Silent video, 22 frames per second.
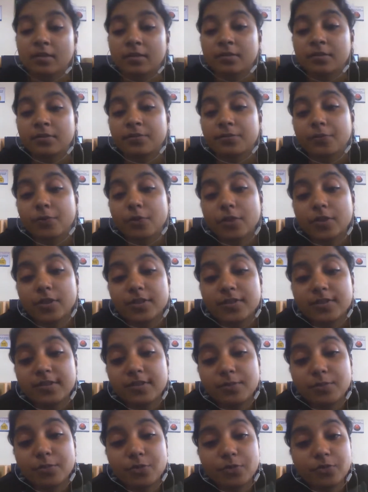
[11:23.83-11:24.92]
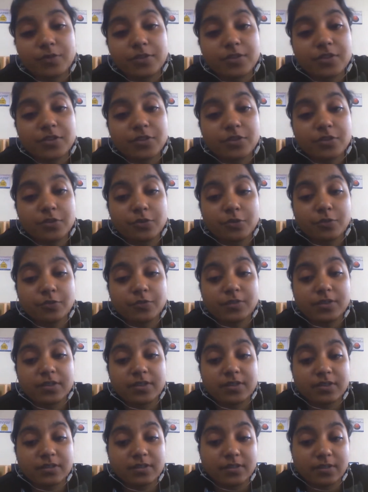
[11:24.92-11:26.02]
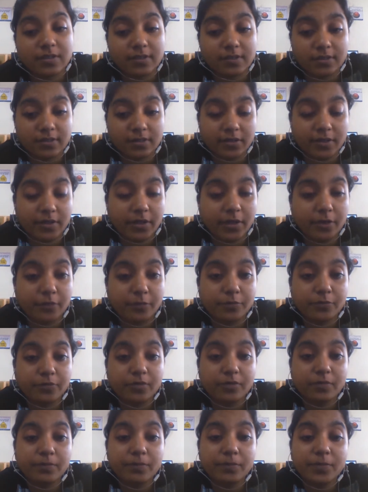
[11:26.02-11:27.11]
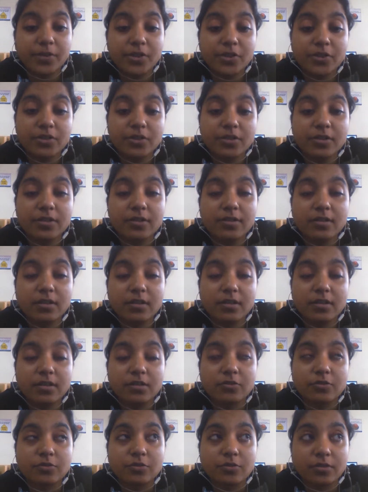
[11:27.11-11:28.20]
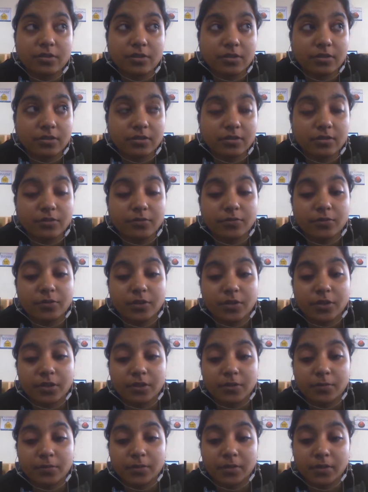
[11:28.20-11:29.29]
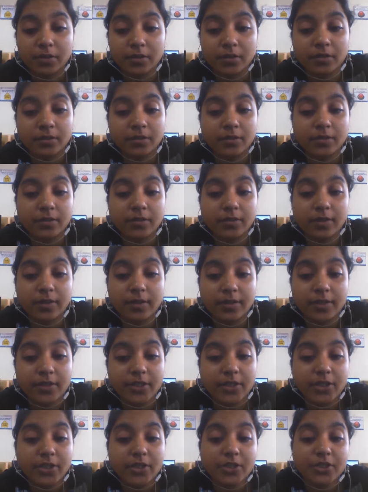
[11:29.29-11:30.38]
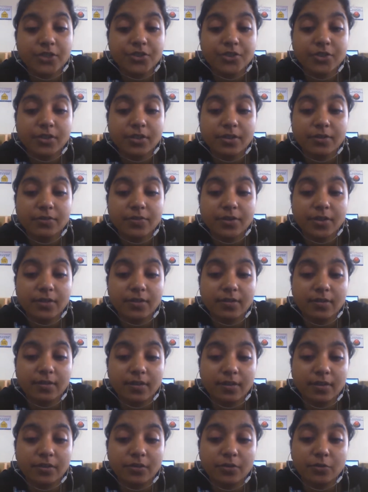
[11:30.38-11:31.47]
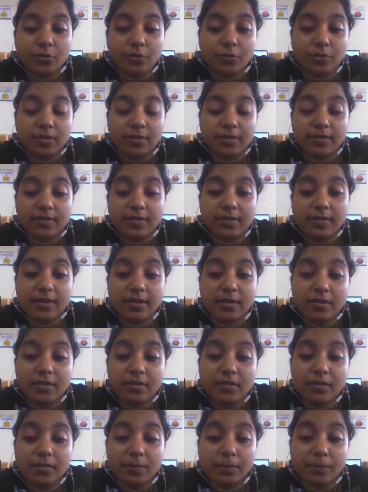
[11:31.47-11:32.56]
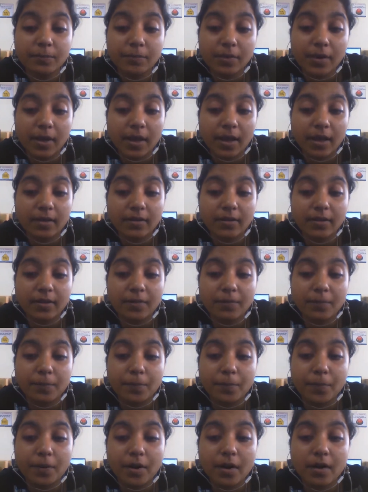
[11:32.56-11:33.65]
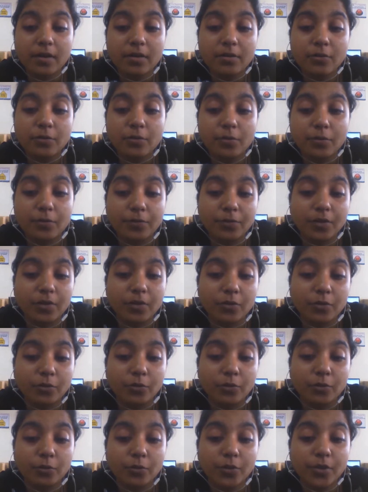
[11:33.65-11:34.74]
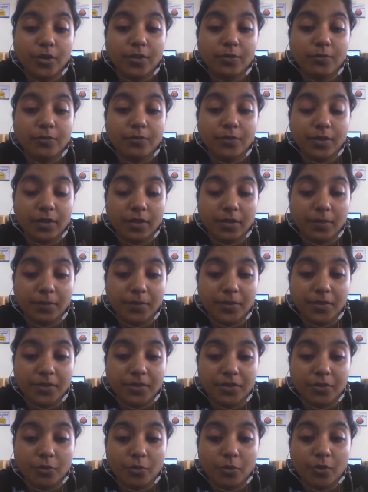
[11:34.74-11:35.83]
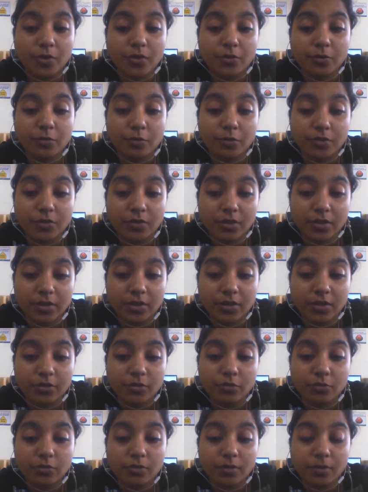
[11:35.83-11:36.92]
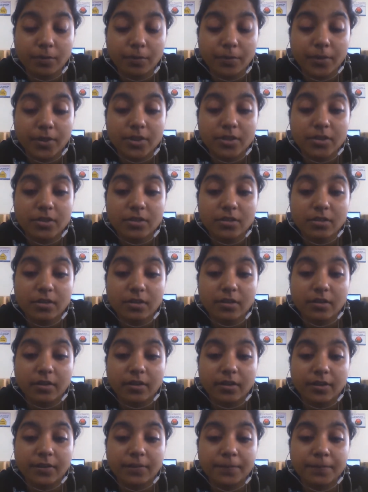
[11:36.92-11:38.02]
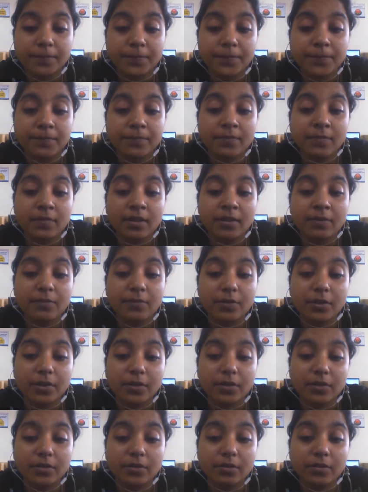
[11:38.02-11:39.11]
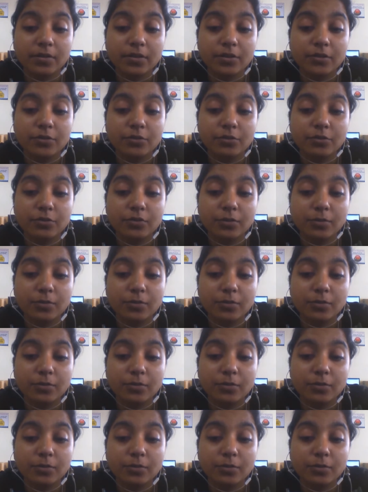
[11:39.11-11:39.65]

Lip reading: What is the procedure of this test? If patient is asked to sit comfortably, then each eye fixate on the center black and mark of a glowing filament horizontally to the better eye, vertically to the